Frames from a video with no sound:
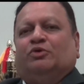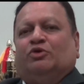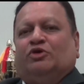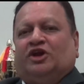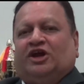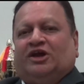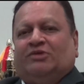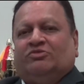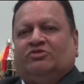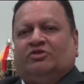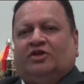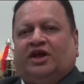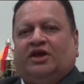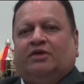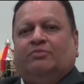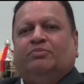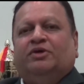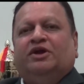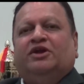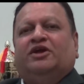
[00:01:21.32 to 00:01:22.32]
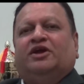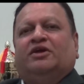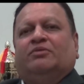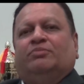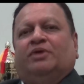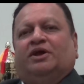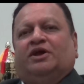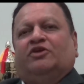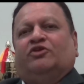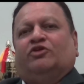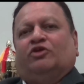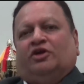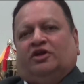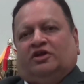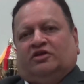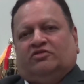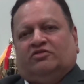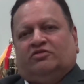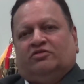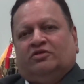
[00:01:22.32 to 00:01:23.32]
programs like BTech
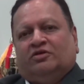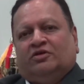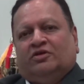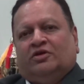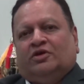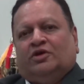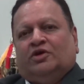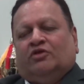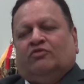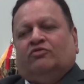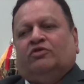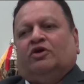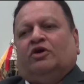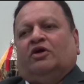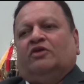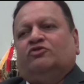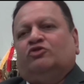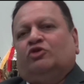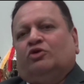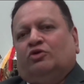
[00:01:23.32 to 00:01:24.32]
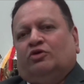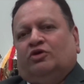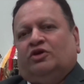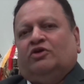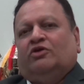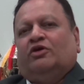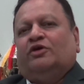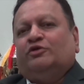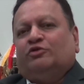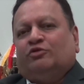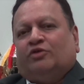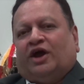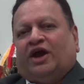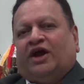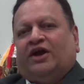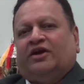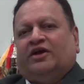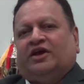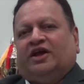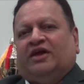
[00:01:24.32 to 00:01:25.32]
Mechatronics. We are also going on to
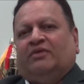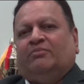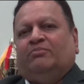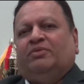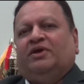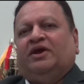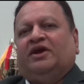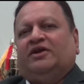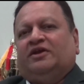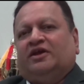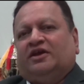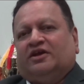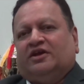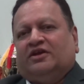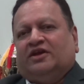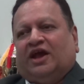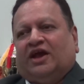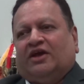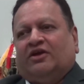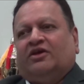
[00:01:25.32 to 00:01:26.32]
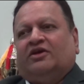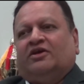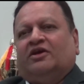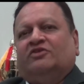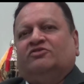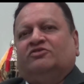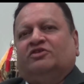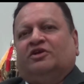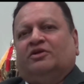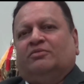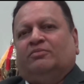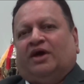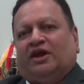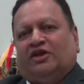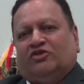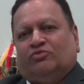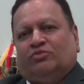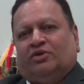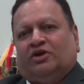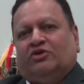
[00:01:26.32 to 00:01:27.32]
add MBA Tech in Agricultural
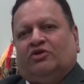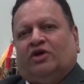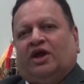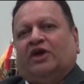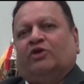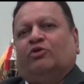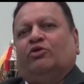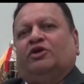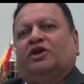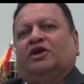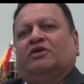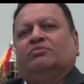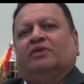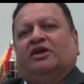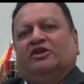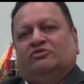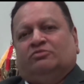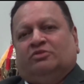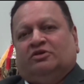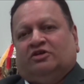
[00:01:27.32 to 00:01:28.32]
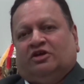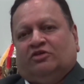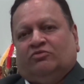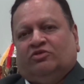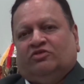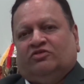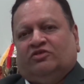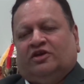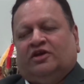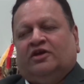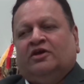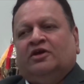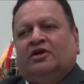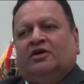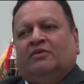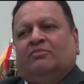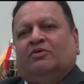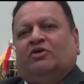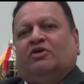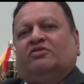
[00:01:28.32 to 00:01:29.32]
Management or Agrotech Management, as we say,
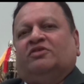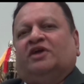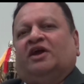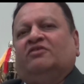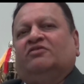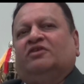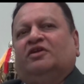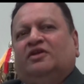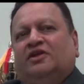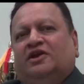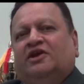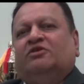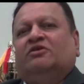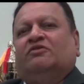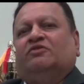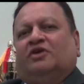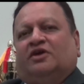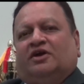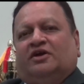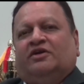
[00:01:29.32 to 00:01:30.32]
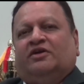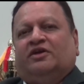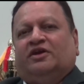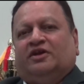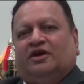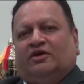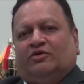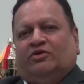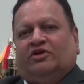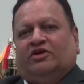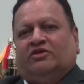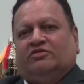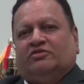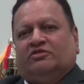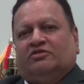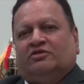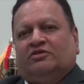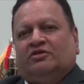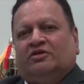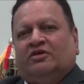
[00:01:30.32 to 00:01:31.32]
because that is a need of the country
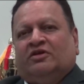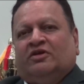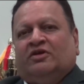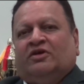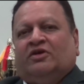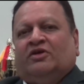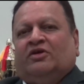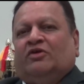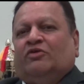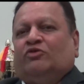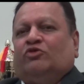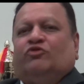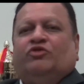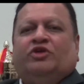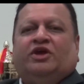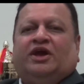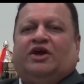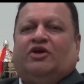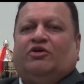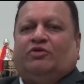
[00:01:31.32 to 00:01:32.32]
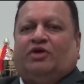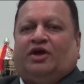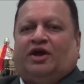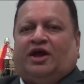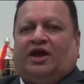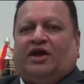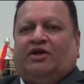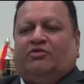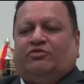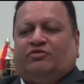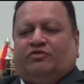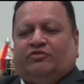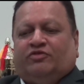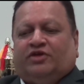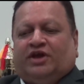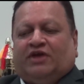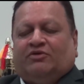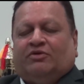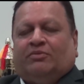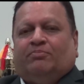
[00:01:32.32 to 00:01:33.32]
nowadays. So we have
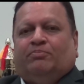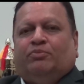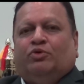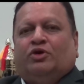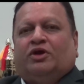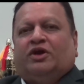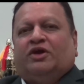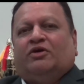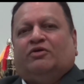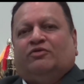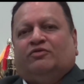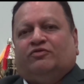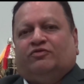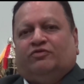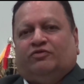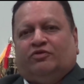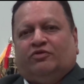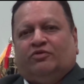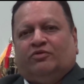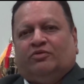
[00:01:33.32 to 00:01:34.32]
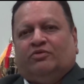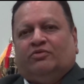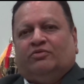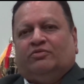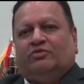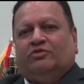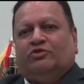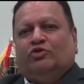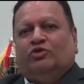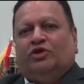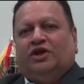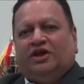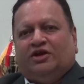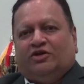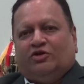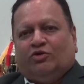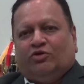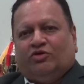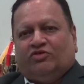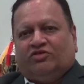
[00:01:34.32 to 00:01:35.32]
a bouquet of
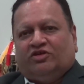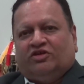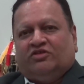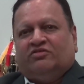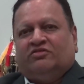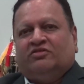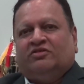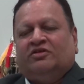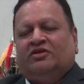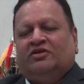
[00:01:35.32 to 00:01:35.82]
unique courses.